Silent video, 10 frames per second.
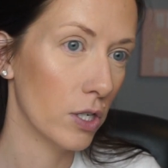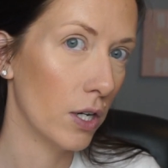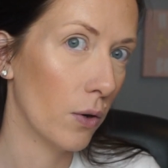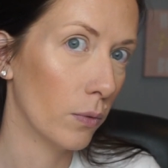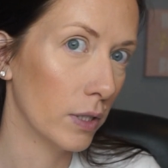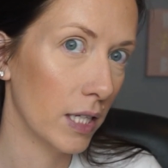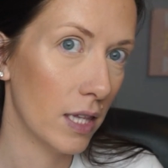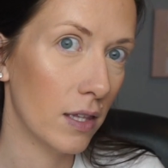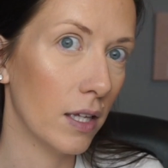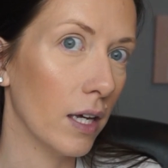I don't really
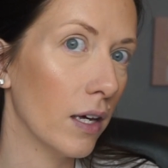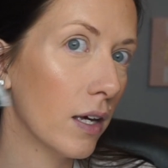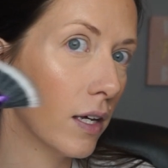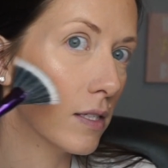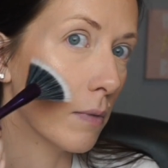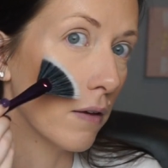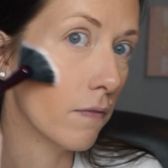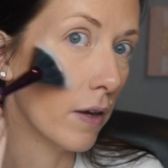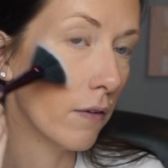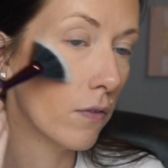think it's my
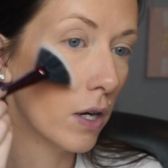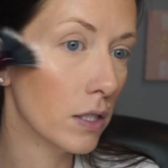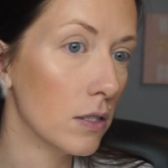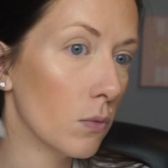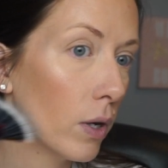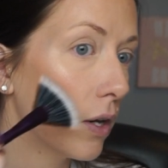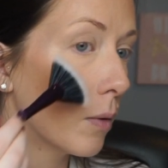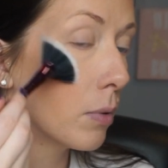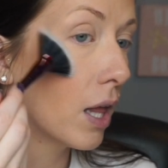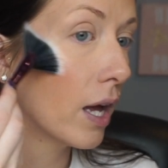favorite way to
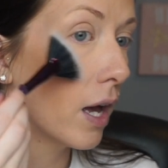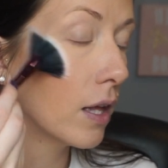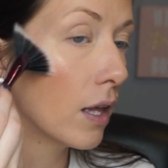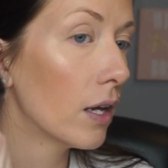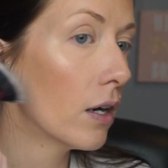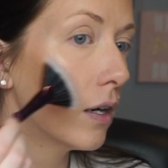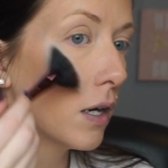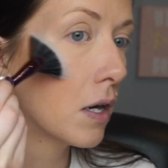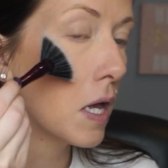apply highlighter.